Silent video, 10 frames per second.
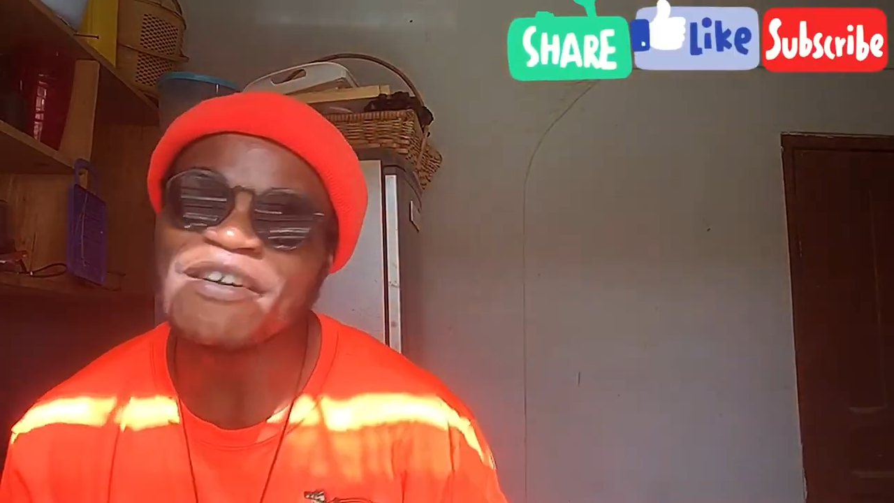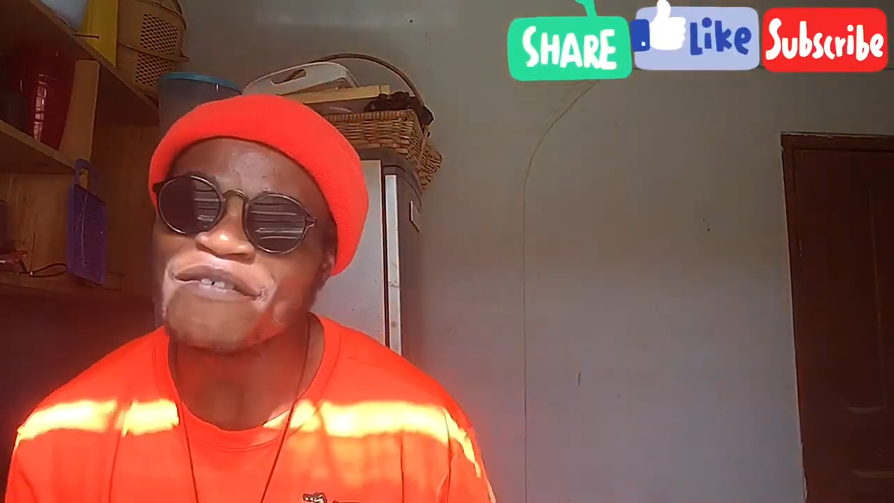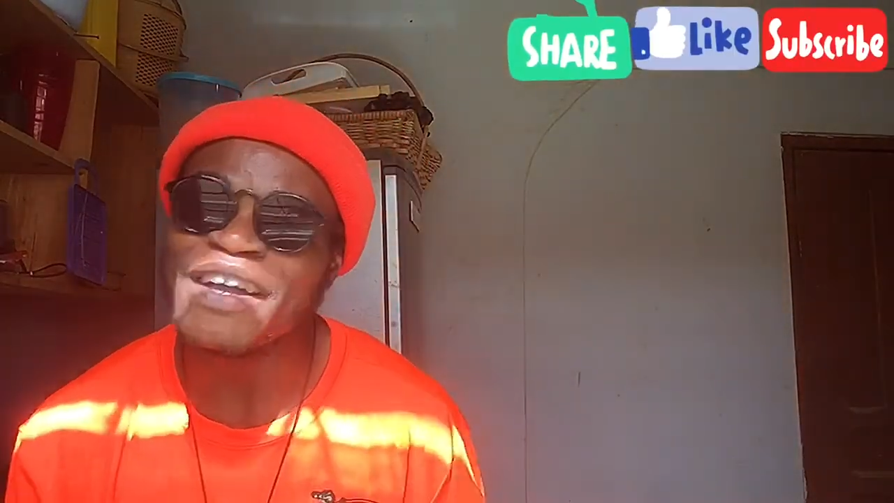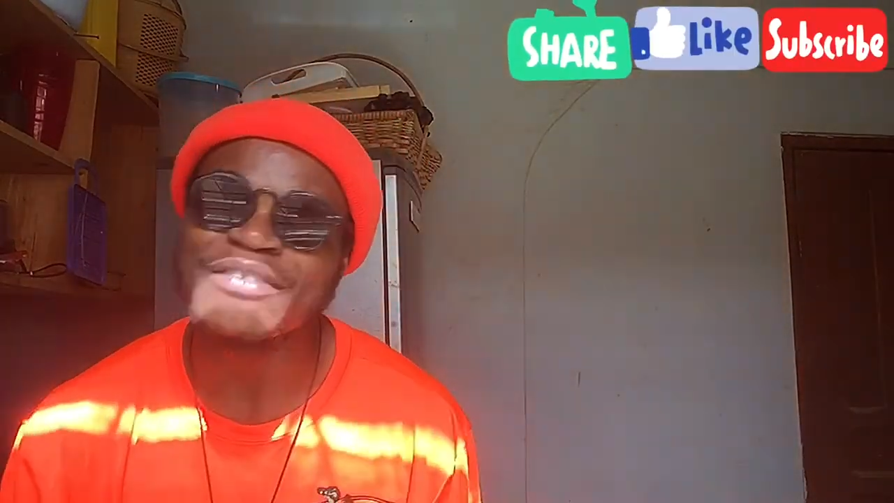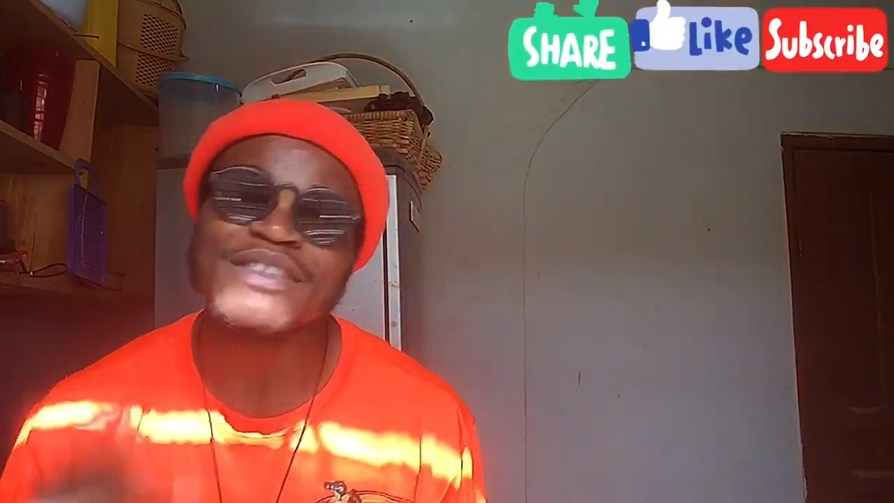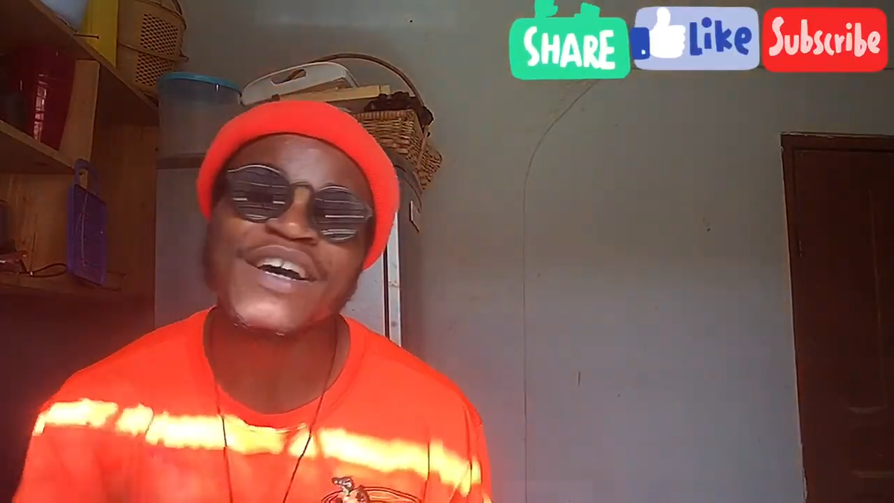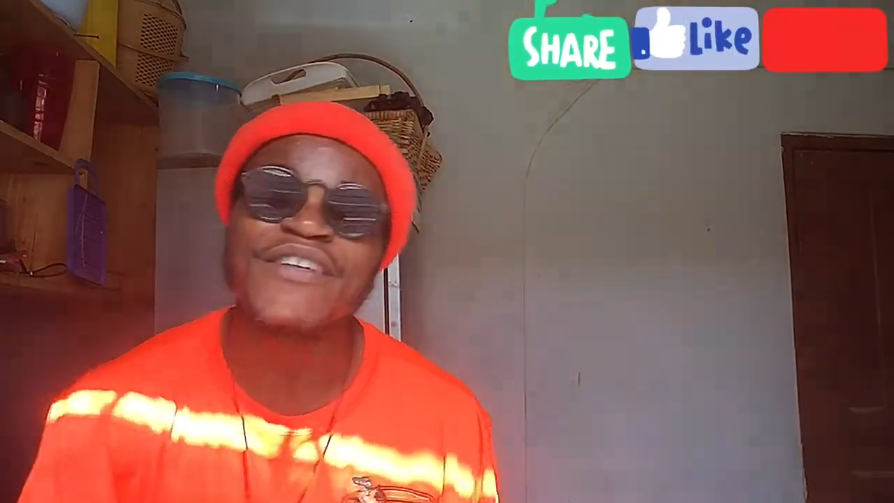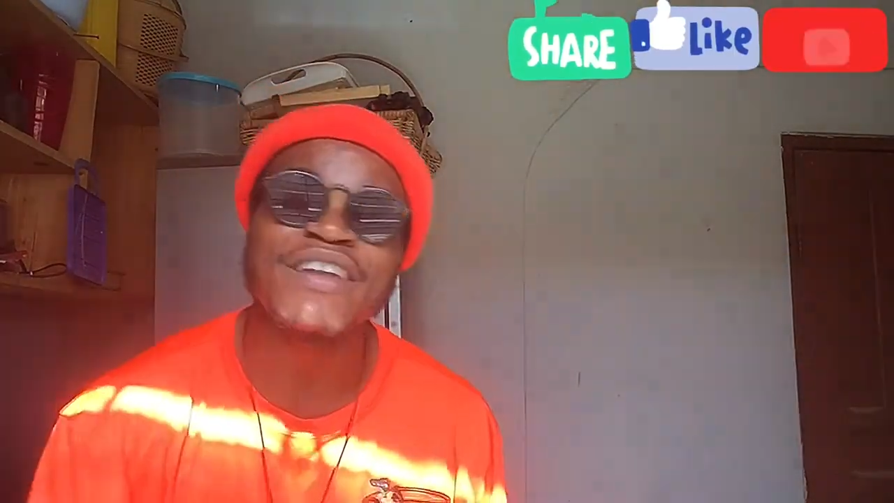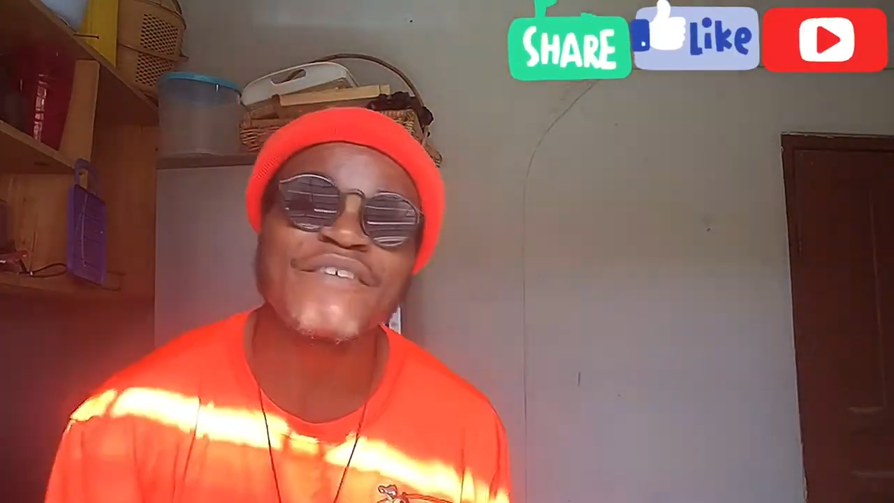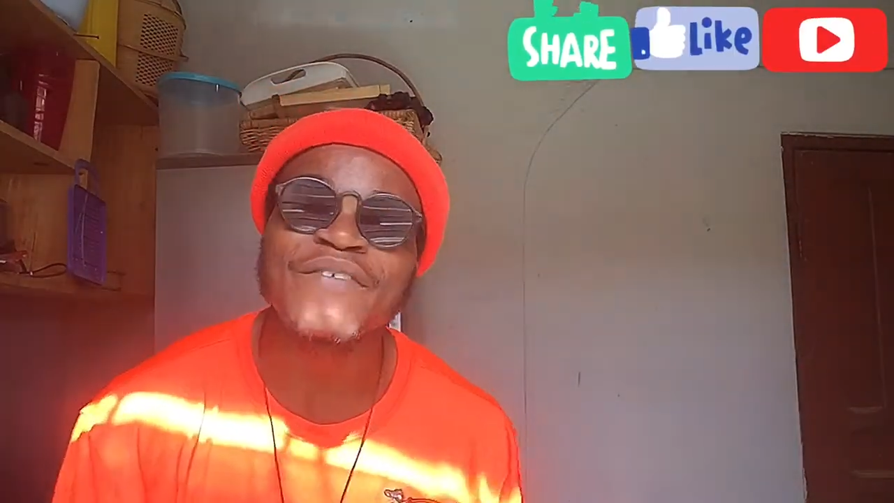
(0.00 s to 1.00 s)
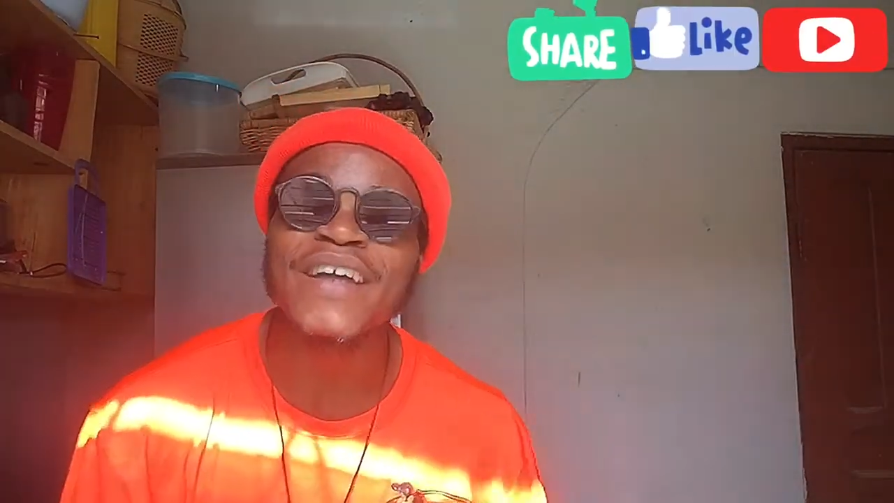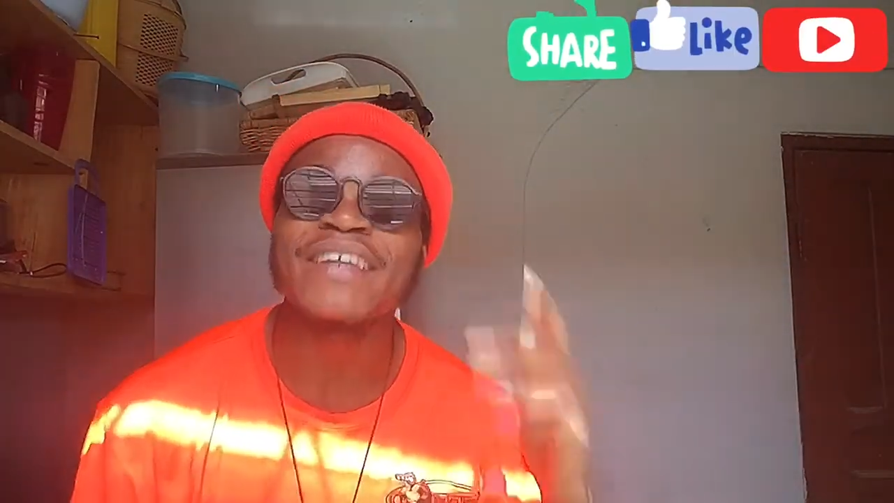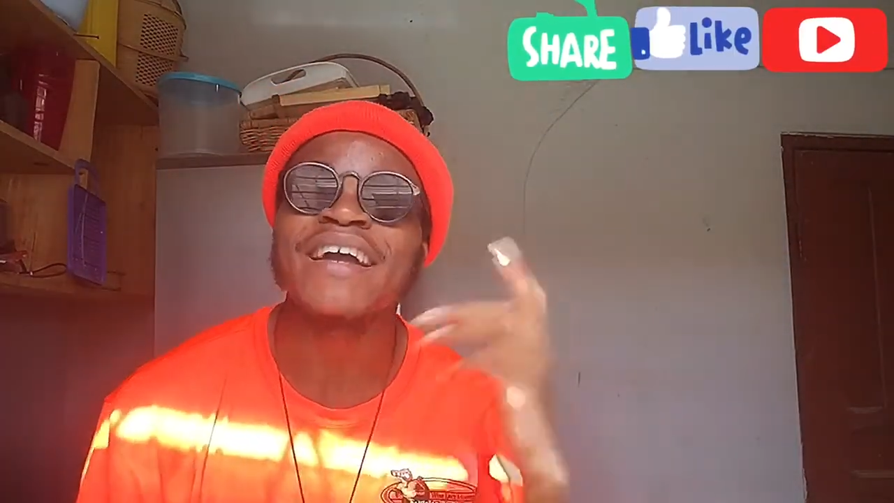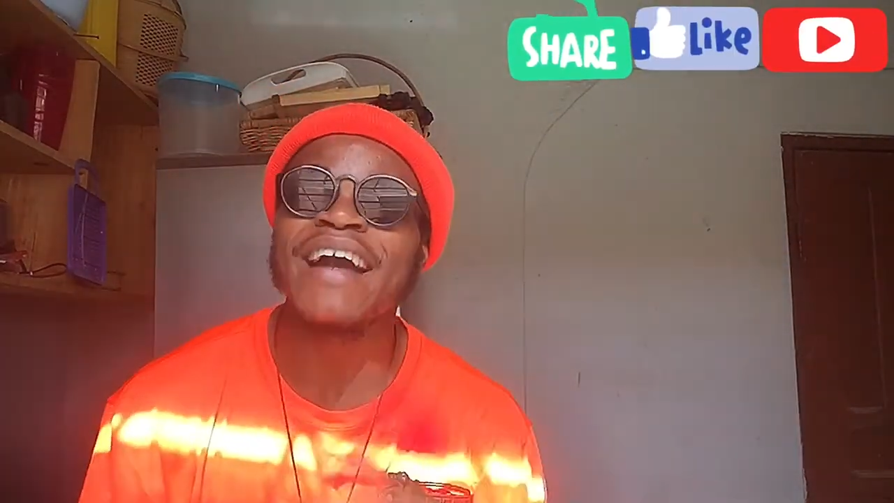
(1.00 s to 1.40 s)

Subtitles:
a friend to tell another friend.